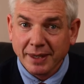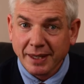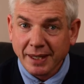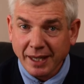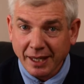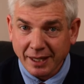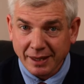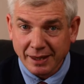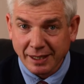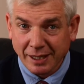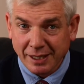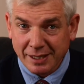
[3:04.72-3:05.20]

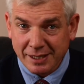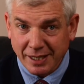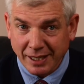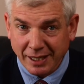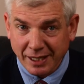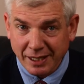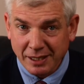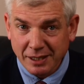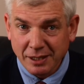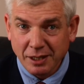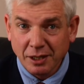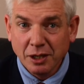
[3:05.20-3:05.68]
Catholic
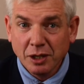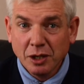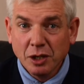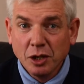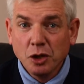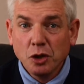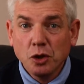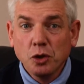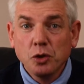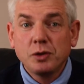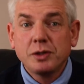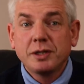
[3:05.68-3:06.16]
saint
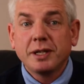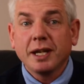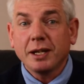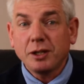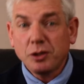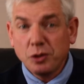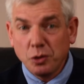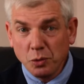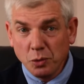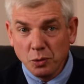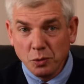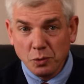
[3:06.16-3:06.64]
whose
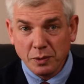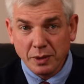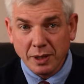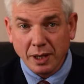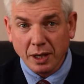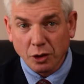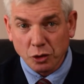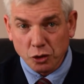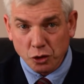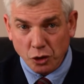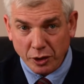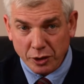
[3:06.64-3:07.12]
statue they
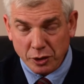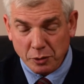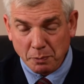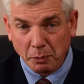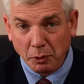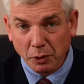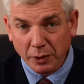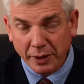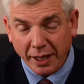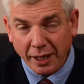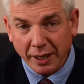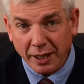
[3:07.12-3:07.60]
are trying to
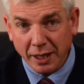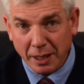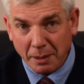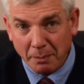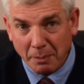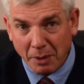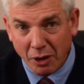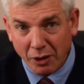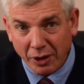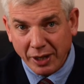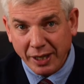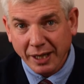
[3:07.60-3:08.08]
pull down in
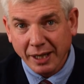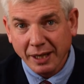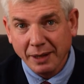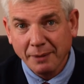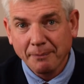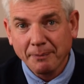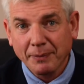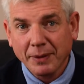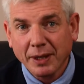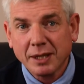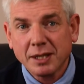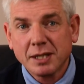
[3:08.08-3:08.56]
America
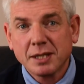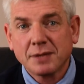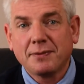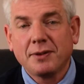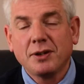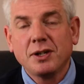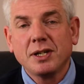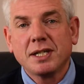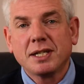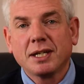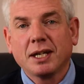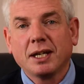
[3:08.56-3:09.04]
at this
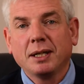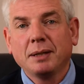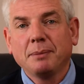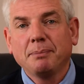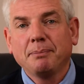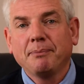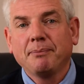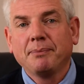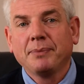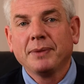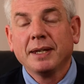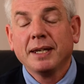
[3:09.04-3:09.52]
very
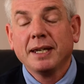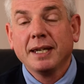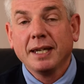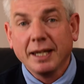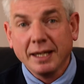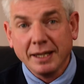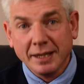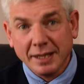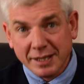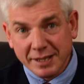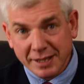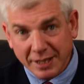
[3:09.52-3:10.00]
time,
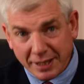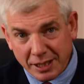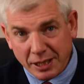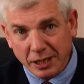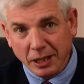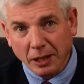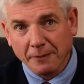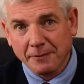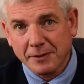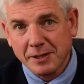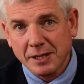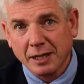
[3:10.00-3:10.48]
in the city
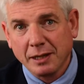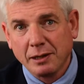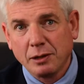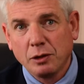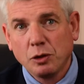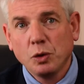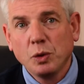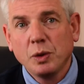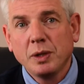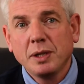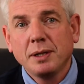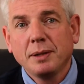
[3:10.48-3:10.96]
of St.
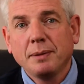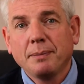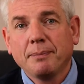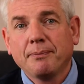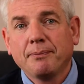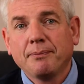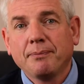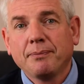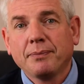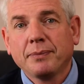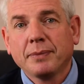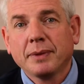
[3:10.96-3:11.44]
Louis?
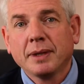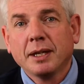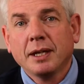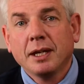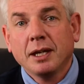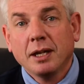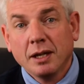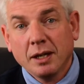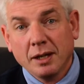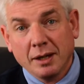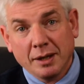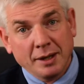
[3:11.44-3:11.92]

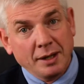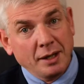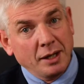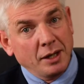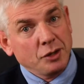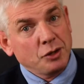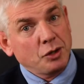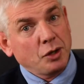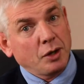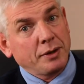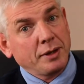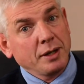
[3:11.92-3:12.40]

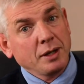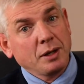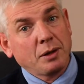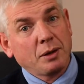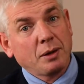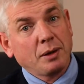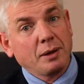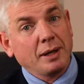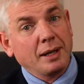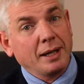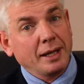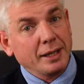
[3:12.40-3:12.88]
So I
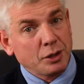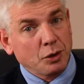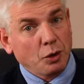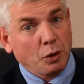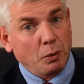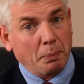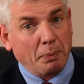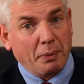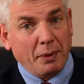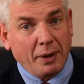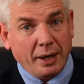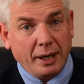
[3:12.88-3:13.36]
think let's all
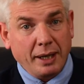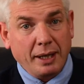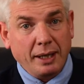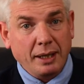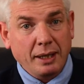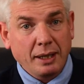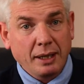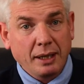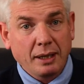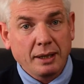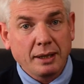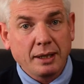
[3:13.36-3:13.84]

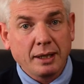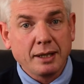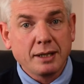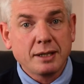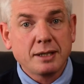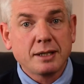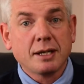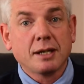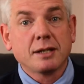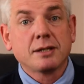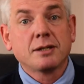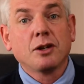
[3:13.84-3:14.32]
pray that it
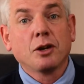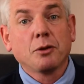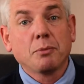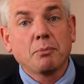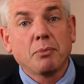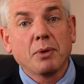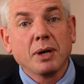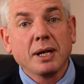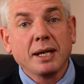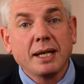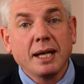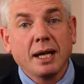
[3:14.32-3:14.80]
does not
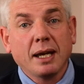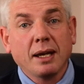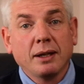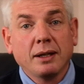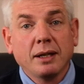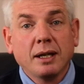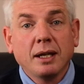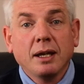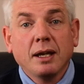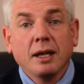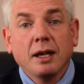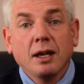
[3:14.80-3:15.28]
bring down
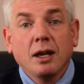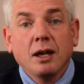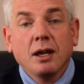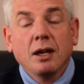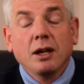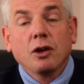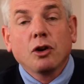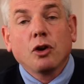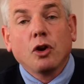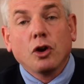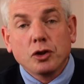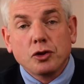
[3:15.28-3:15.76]

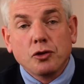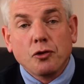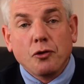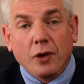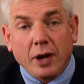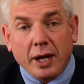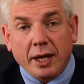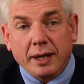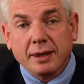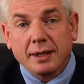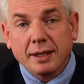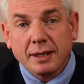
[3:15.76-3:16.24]
God's
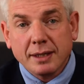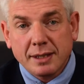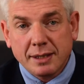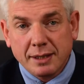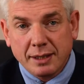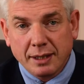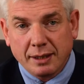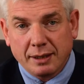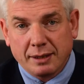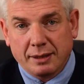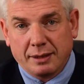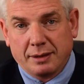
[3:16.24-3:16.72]
wrath
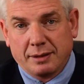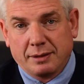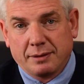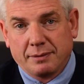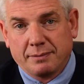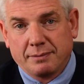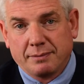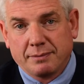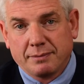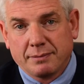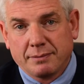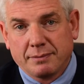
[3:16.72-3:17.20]
instead.
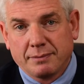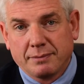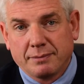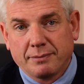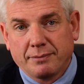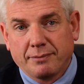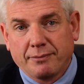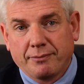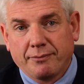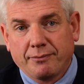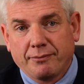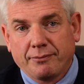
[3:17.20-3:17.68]

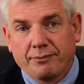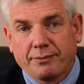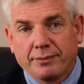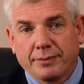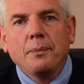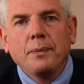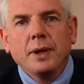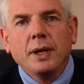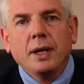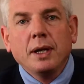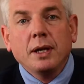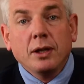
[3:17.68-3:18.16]

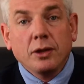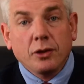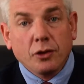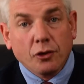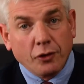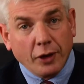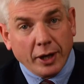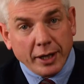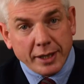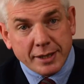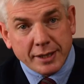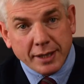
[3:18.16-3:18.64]
The
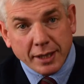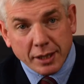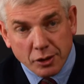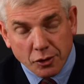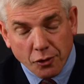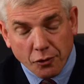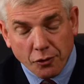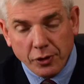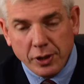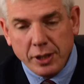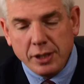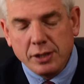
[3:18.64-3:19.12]
great Saint
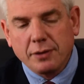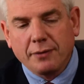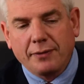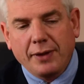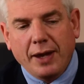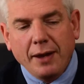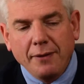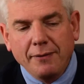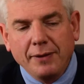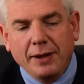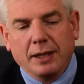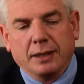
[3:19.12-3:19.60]
Therese of
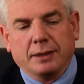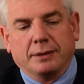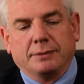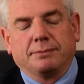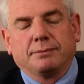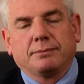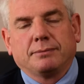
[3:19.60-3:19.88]
Avila.